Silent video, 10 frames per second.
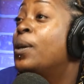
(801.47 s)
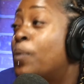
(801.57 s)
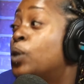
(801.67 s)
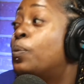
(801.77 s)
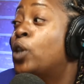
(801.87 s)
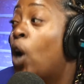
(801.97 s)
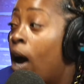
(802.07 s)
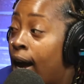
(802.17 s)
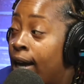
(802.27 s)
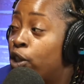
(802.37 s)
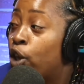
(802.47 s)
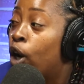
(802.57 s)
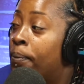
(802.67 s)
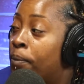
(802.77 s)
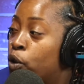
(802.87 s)
emotional, but y'all hide y'all
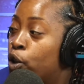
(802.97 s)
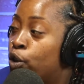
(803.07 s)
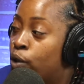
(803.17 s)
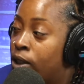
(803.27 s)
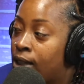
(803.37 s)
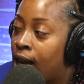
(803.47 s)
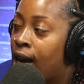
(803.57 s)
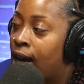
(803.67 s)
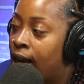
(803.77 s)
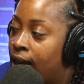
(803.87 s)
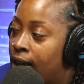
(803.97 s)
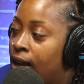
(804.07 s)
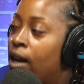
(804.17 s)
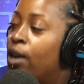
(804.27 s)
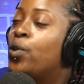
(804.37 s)
emotional side. There you
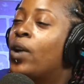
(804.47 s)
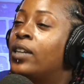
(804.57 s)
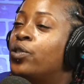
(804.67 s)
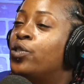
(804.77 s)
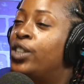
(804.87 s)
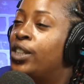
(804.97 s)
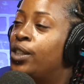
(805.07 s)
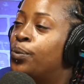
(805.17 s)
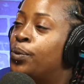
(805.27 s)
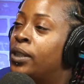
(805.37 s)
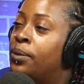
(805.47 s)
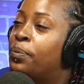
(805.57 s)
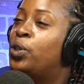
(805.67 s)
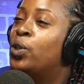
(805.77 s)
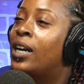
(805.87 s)
go. You guys are genuine,
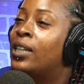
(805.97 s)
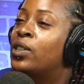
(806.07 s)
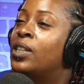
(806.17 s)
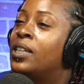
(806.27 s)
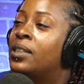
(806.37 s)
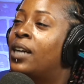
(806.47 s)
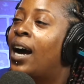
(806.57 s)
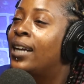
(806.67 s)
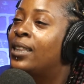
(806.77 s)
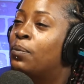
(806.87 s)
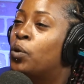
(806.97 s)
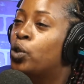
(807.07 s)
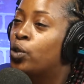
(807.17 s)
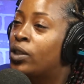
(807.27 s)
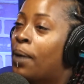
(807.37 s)
but you guys hide the
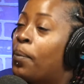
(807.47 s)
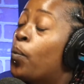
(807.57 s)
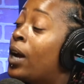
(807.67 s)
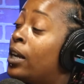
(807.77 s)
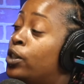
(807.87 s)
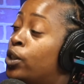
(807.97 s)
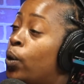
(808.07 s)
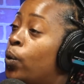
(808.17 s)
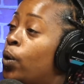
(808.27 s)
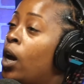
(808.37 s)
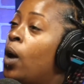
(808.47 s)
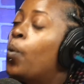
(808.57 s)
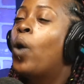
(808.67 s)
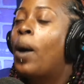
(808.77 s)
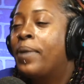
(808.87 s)
emotional side. But what I don't,
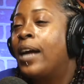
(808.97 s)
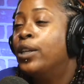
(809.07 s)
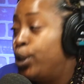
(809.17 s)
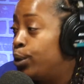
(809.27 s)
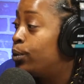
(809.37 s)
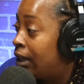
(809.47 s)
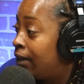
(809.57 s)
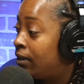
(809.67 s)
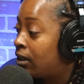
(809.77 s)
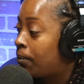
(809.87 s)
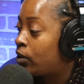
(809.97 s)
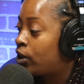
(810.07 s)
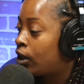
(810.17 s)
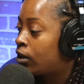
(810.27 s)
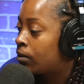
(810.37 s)
well, I mean, I do love this about
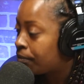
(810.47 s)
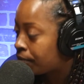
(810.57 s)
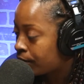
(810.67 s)
y'all